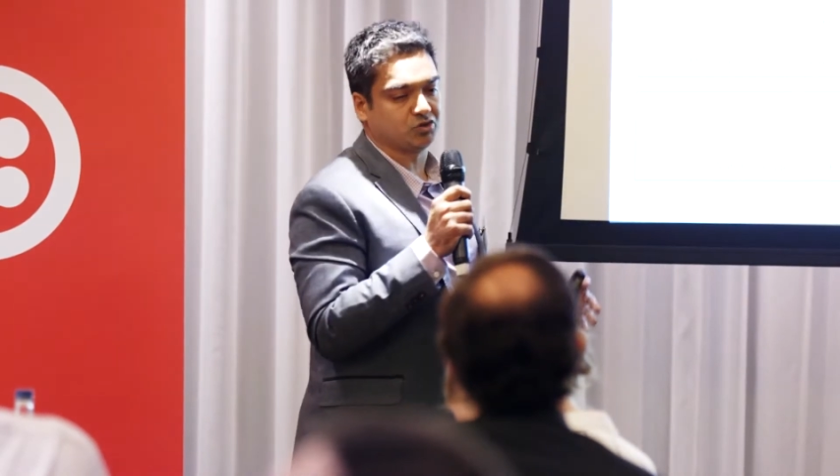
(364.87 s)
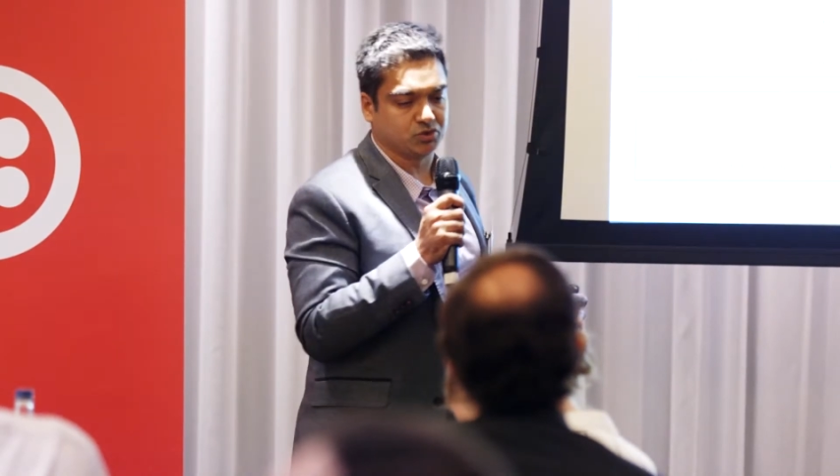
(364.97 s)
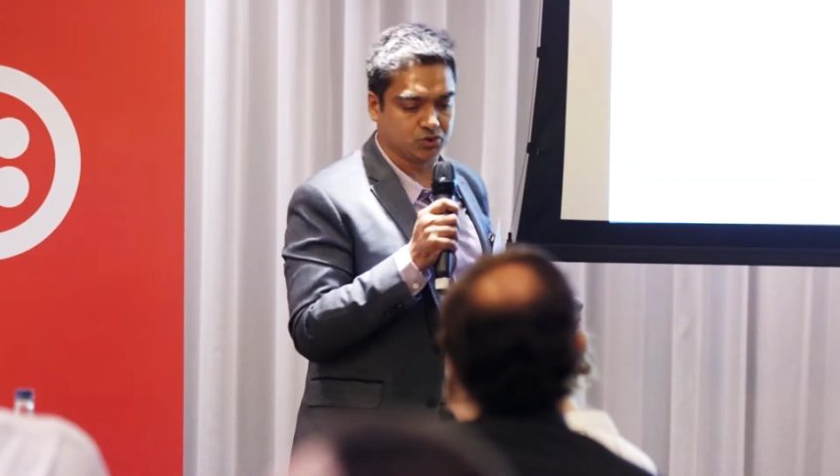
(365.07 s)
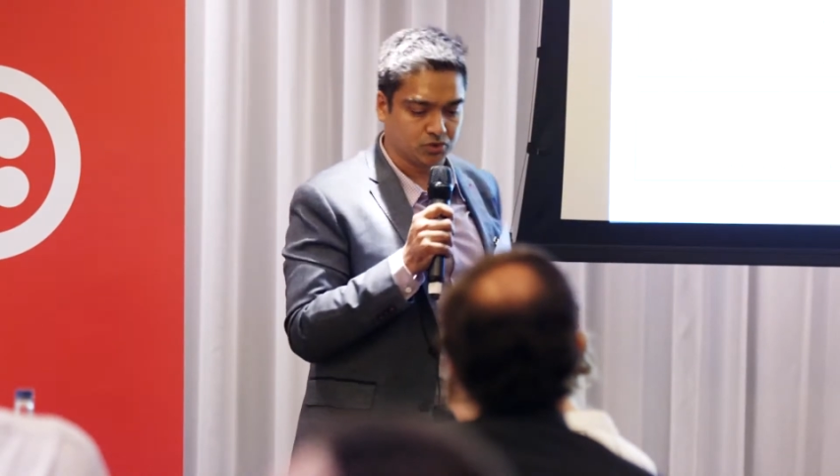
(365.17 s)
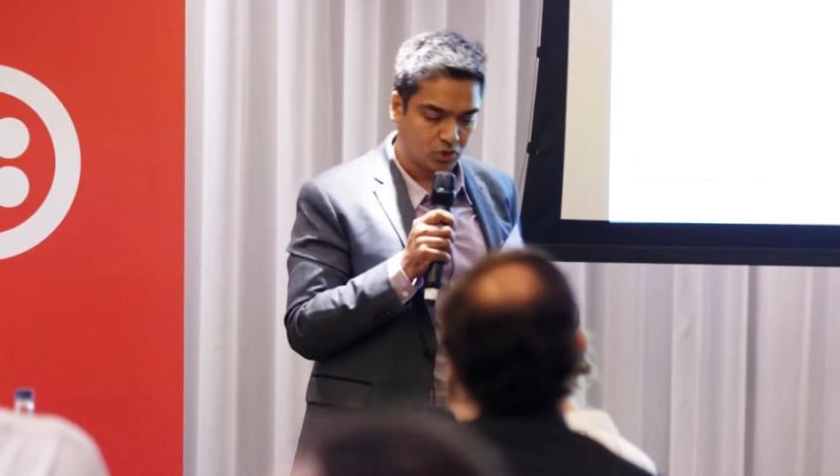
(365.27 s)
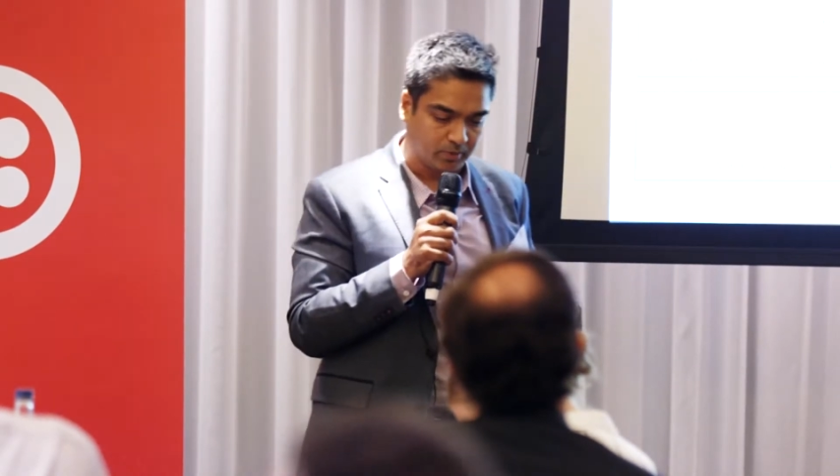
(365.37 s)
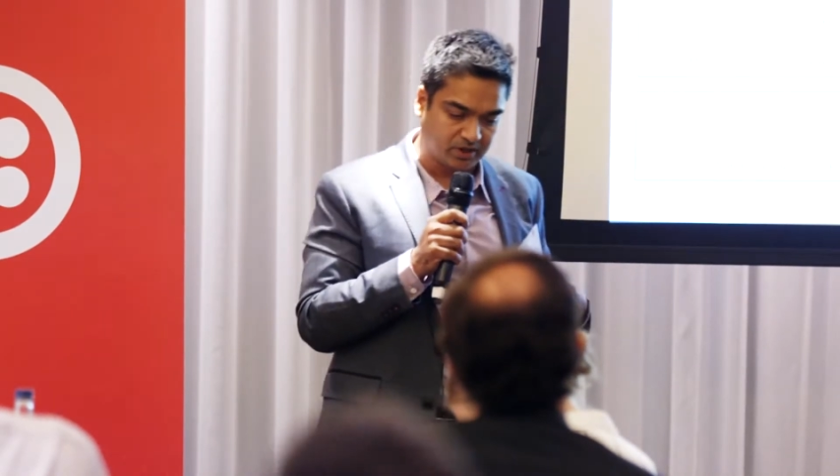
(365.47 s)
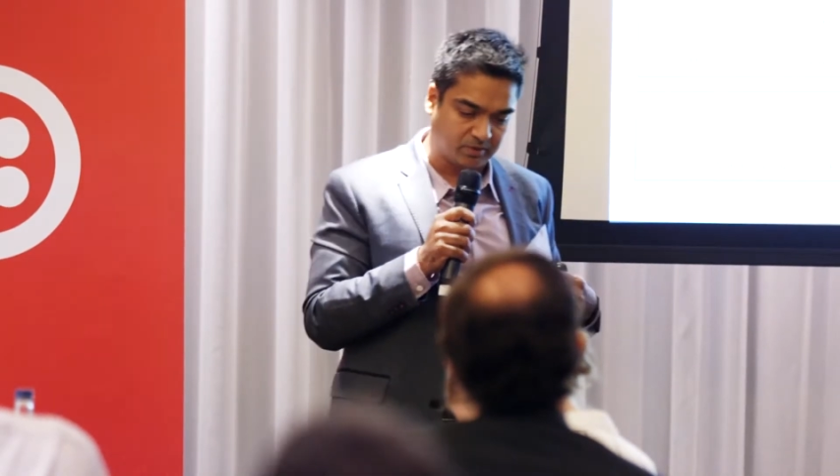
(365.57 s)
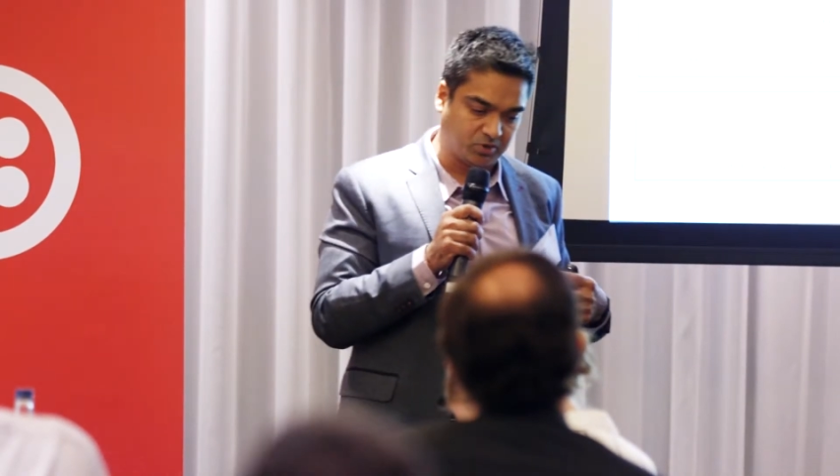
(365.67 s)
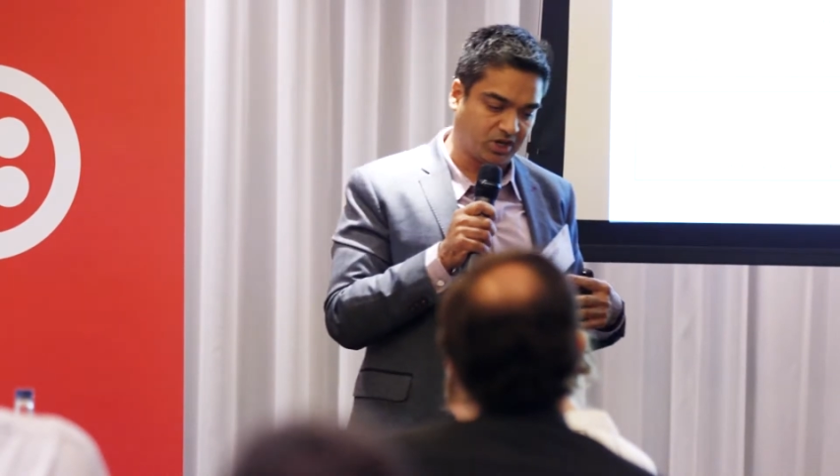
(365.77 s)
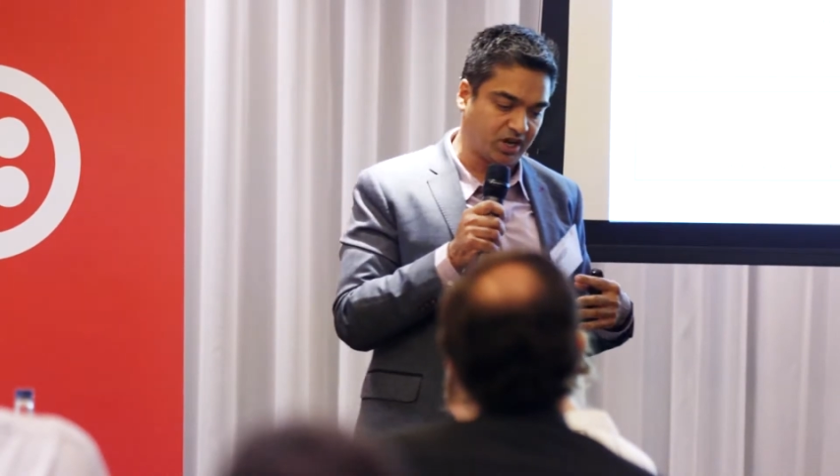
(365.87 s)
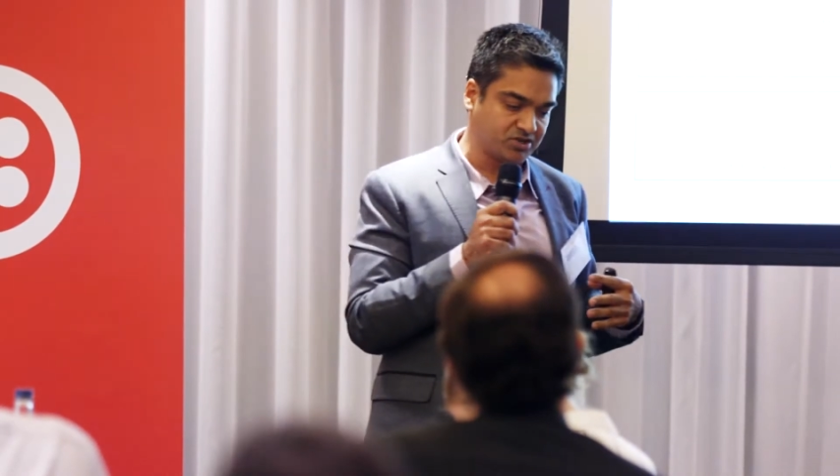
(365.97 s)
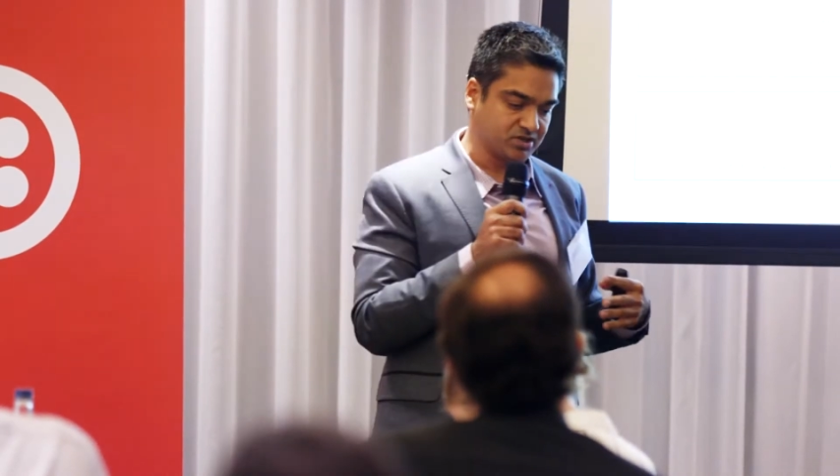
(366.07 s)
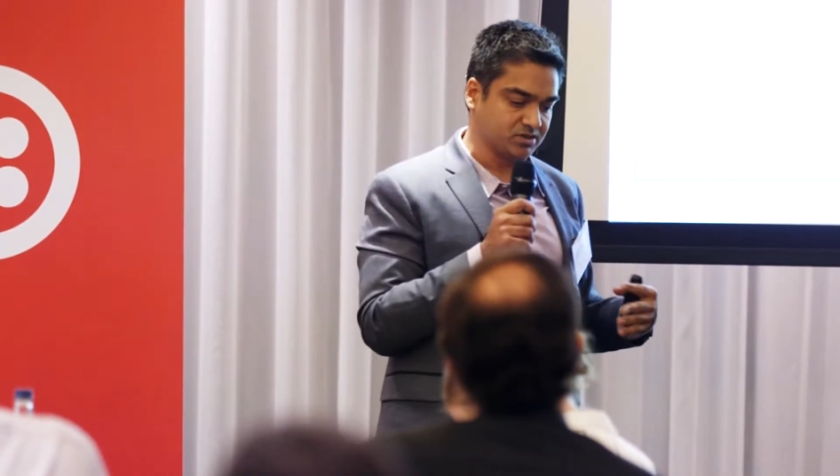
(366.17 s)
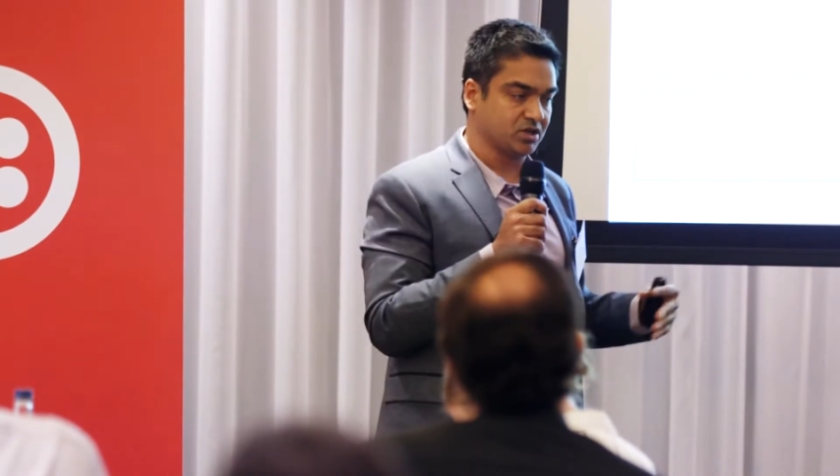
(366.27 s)
to do global
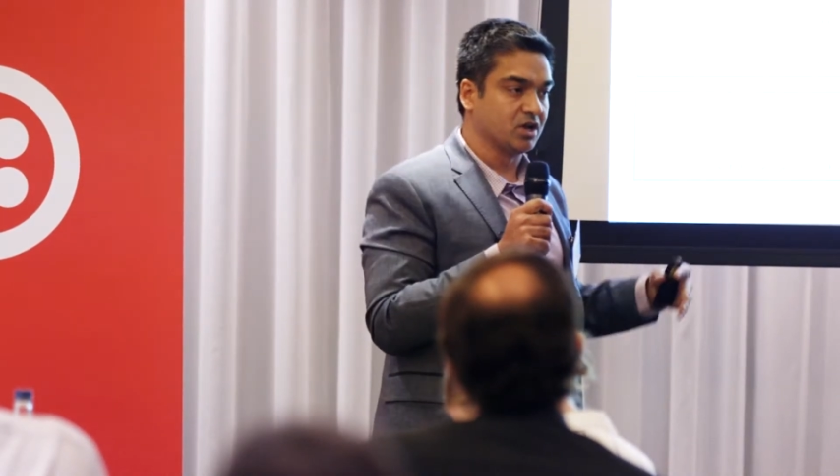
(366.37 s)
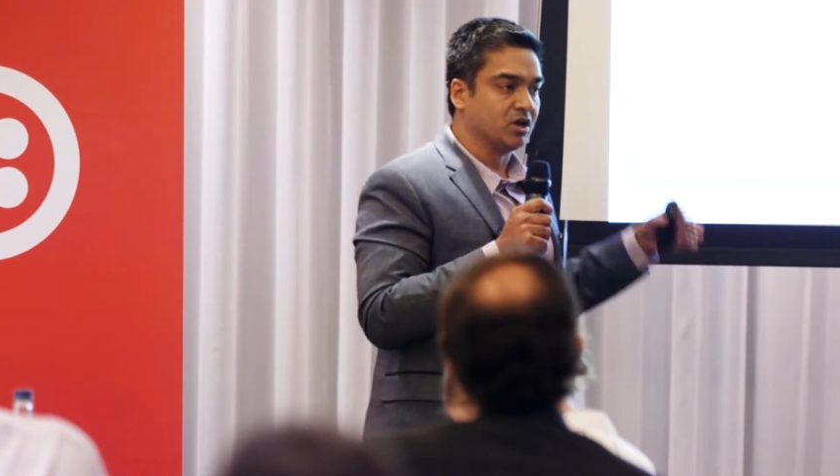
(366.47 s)
communications.